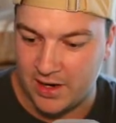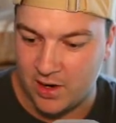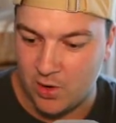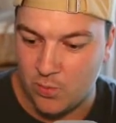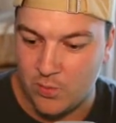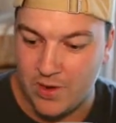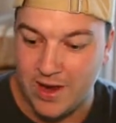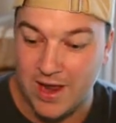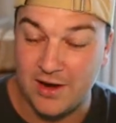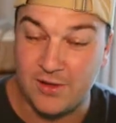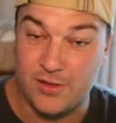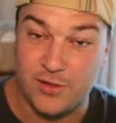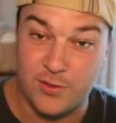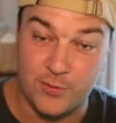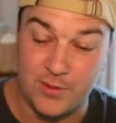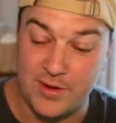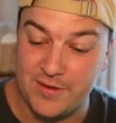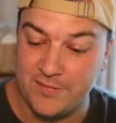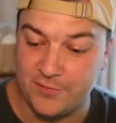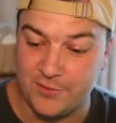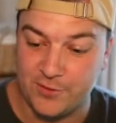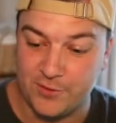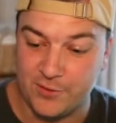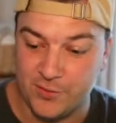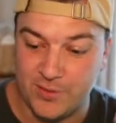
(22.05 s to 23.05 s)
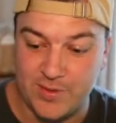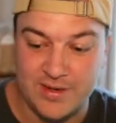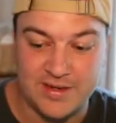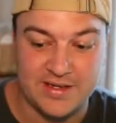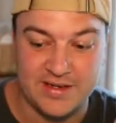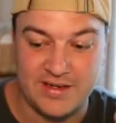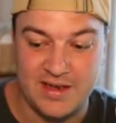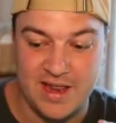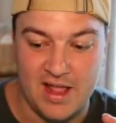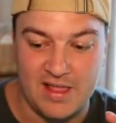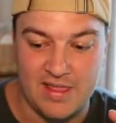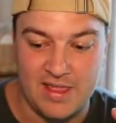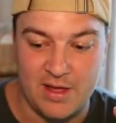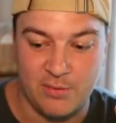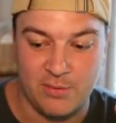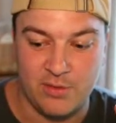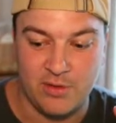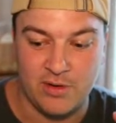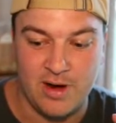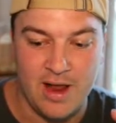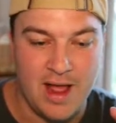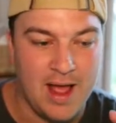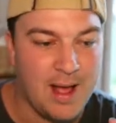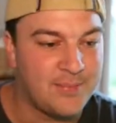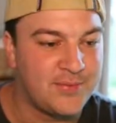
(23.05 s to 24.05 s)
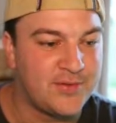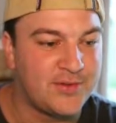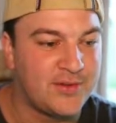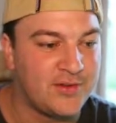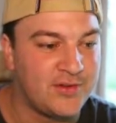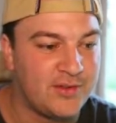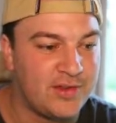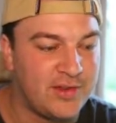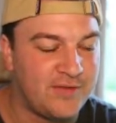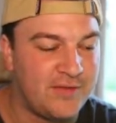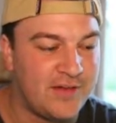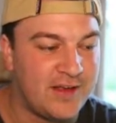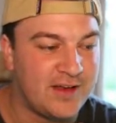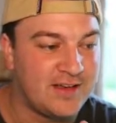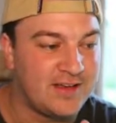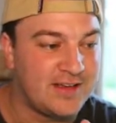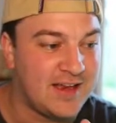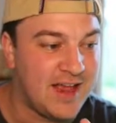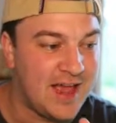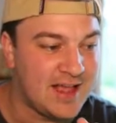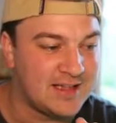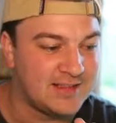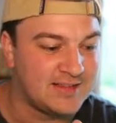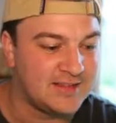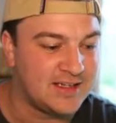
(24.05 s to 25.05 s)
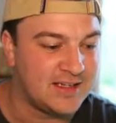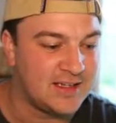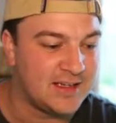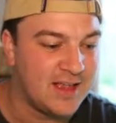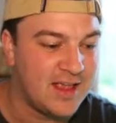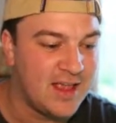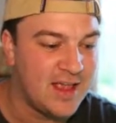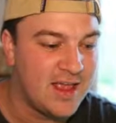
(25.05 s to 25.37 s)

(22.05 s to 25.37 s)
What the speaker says: we had 3 for 3 today that were absolutely fantastic.